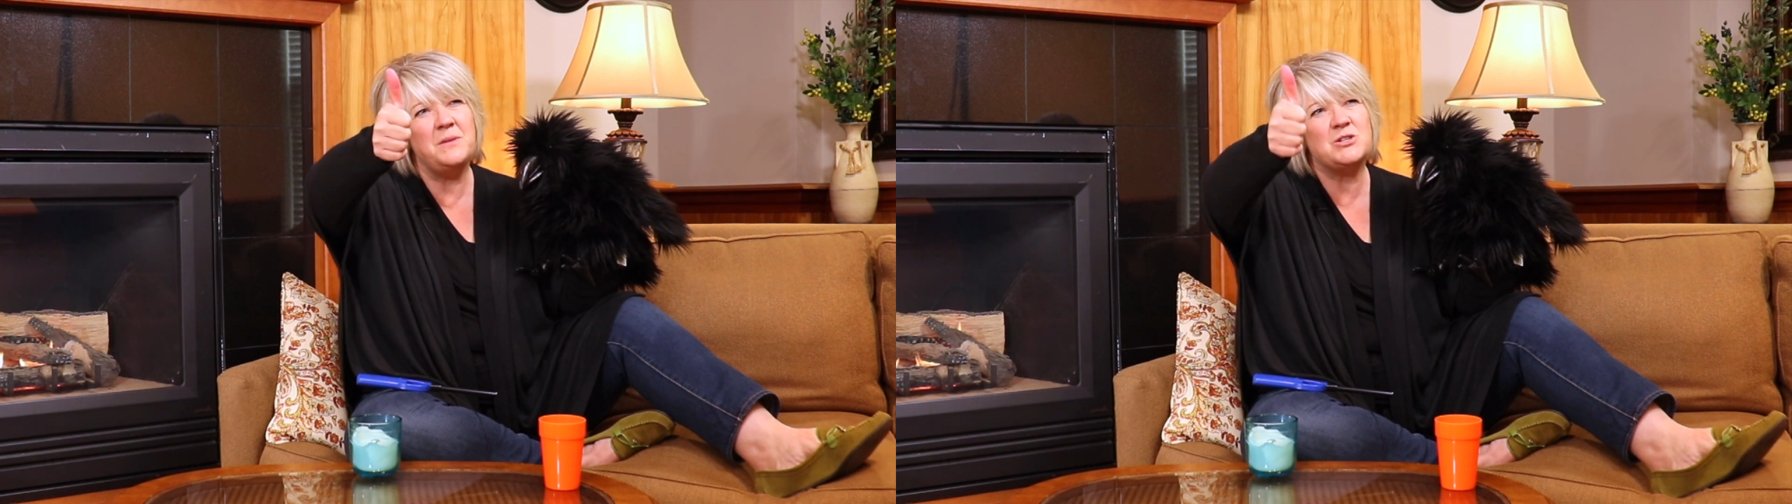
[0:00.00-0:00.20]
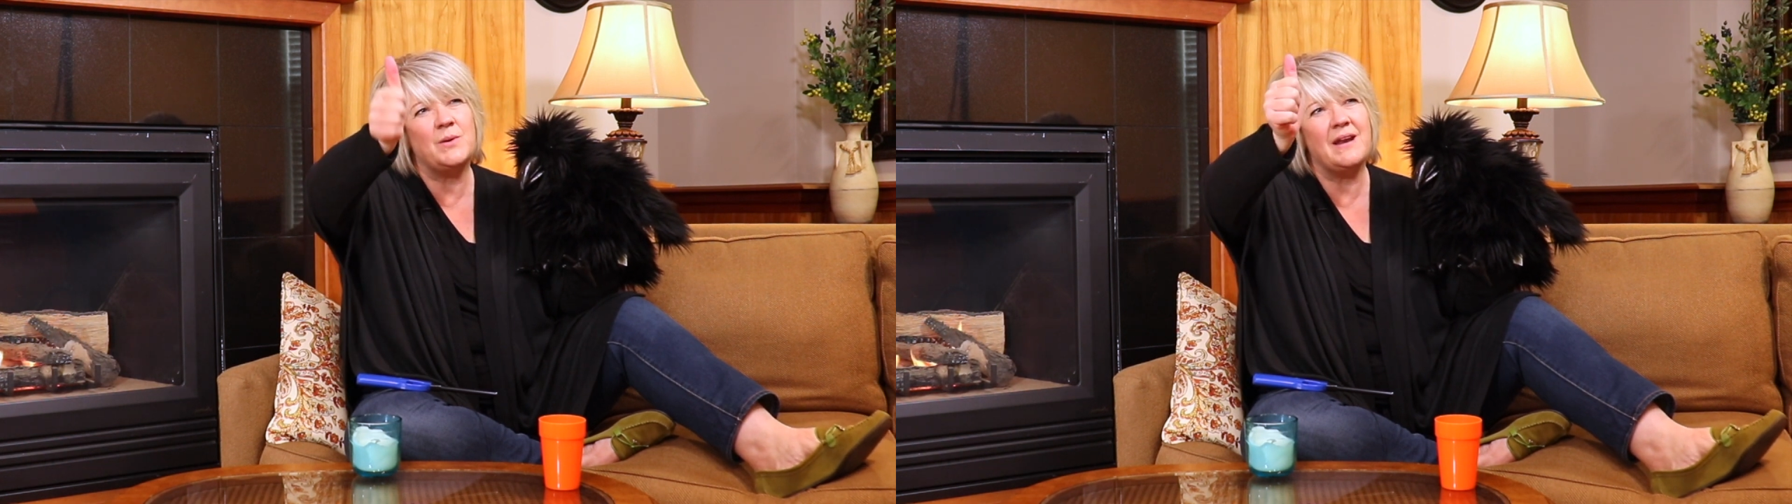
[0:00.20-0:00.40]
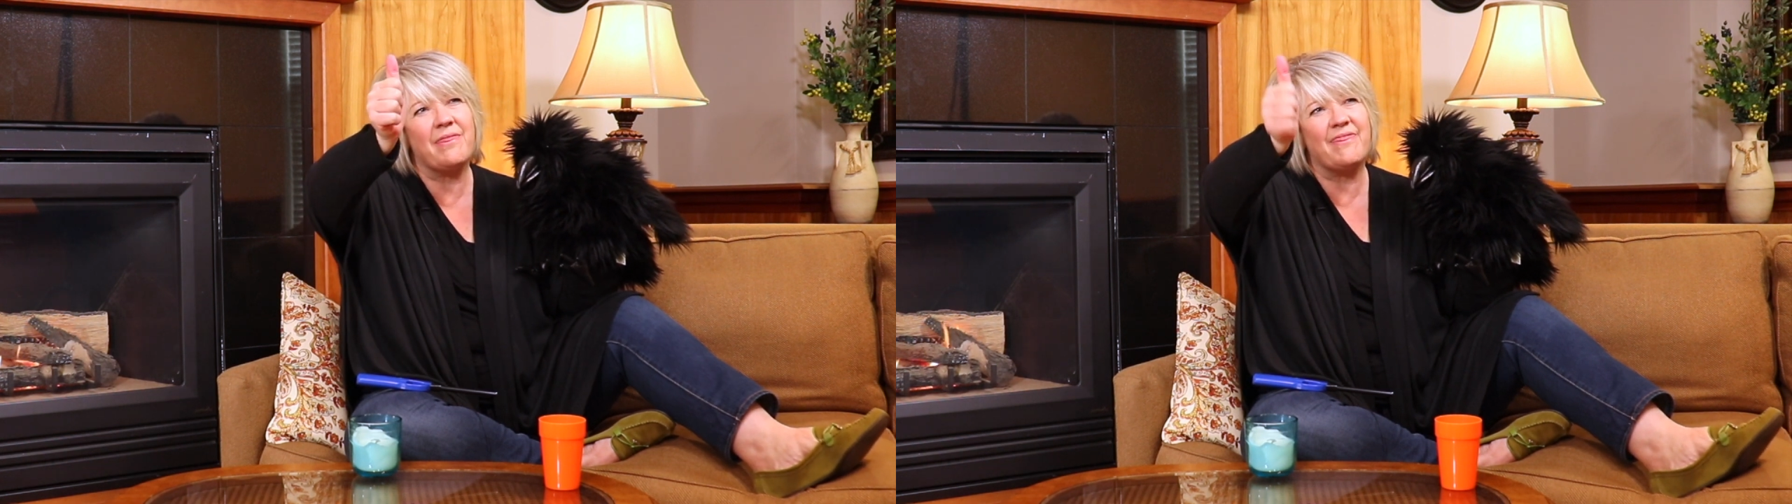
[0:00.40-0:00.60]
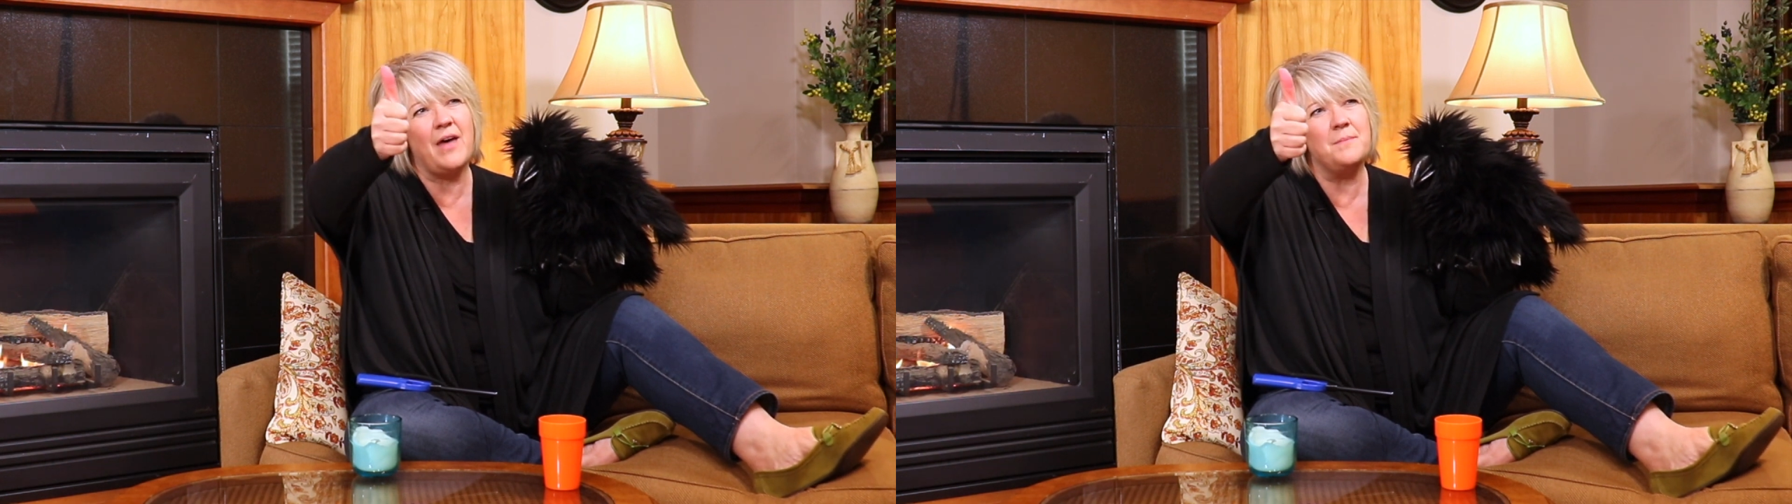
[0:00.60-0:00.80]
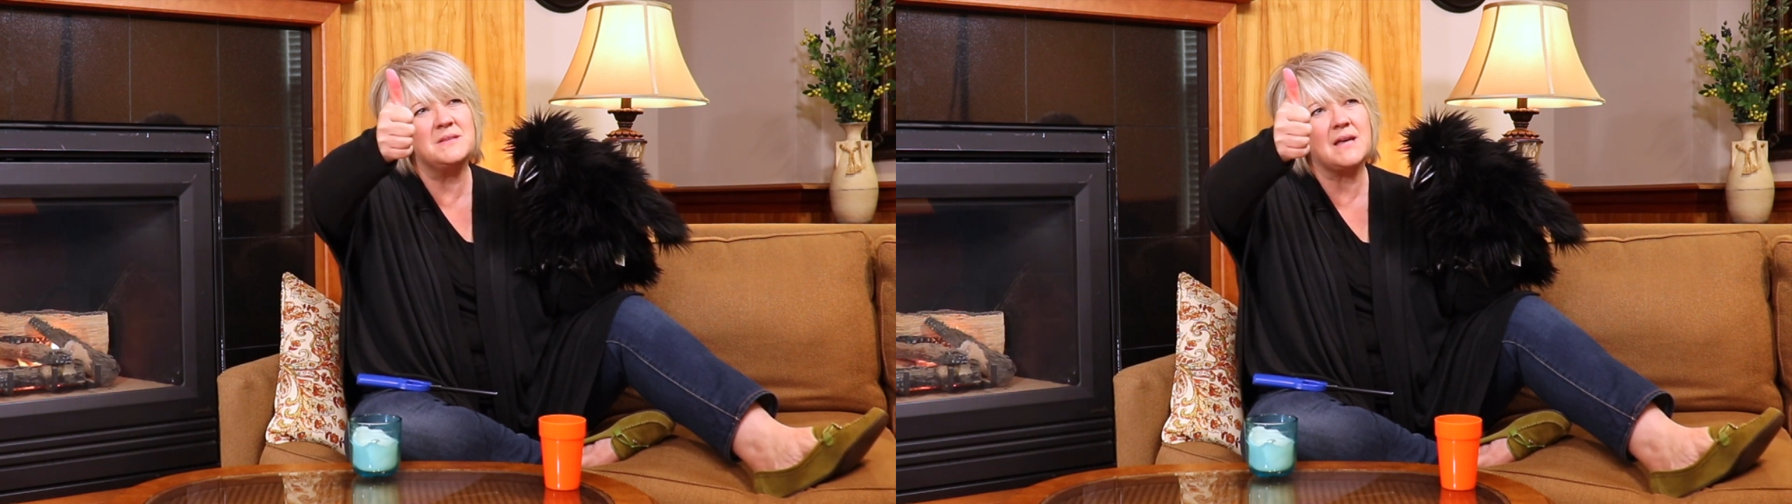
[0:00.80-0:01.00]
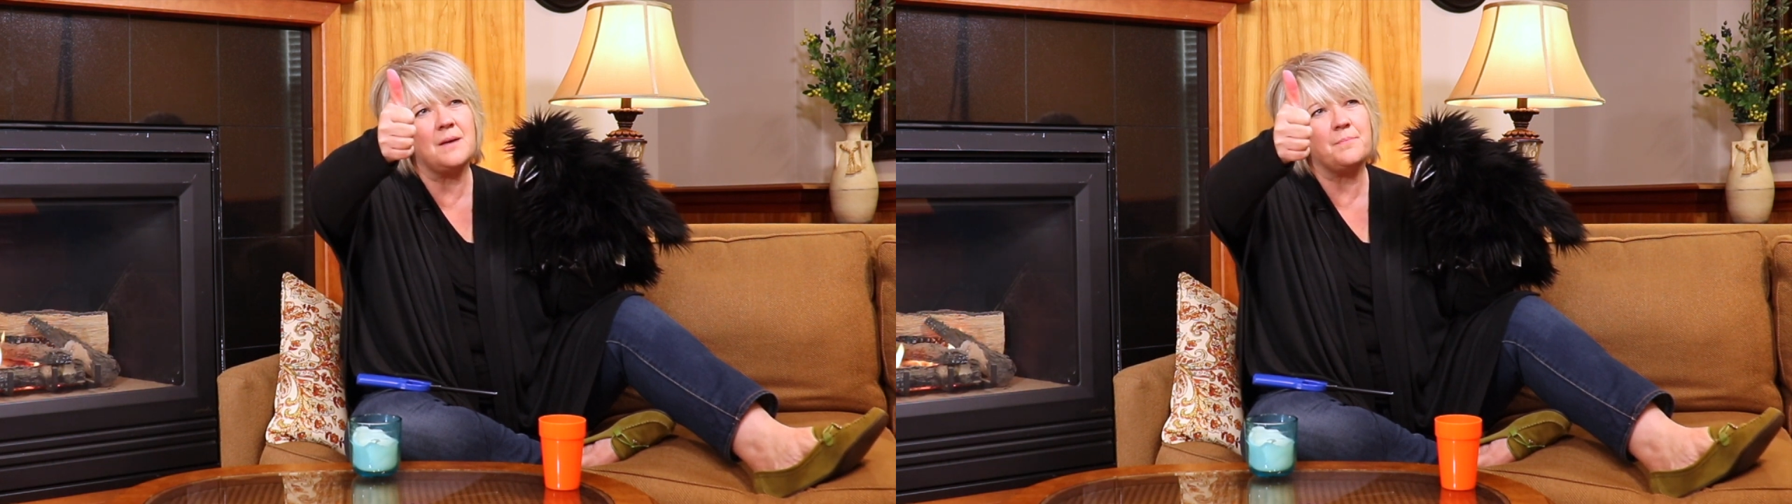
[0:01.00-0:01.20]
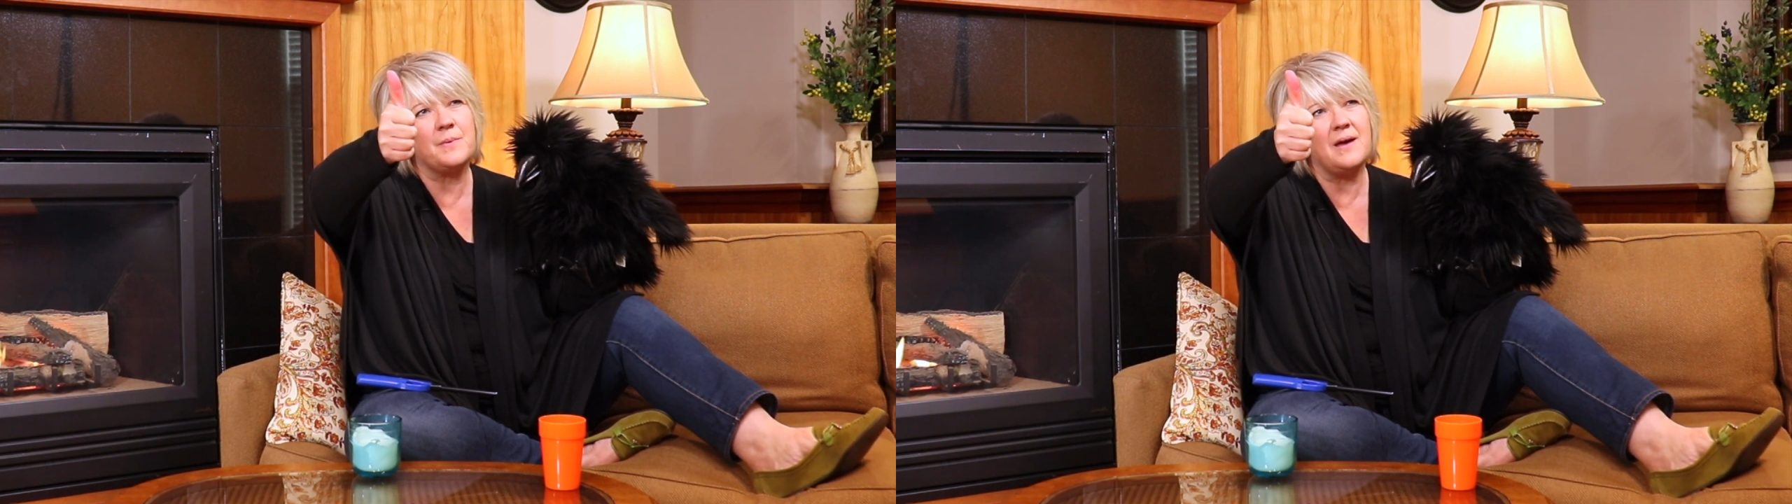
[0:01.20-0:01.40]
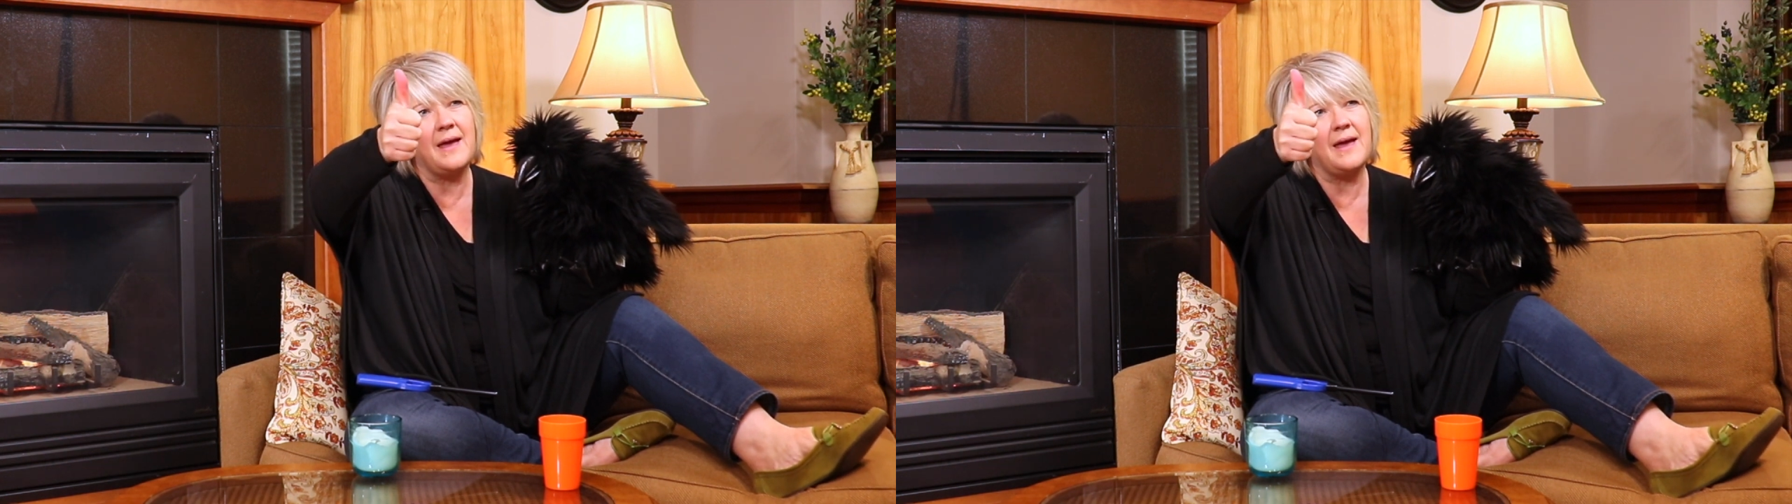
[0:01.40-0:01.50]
between a thumbs up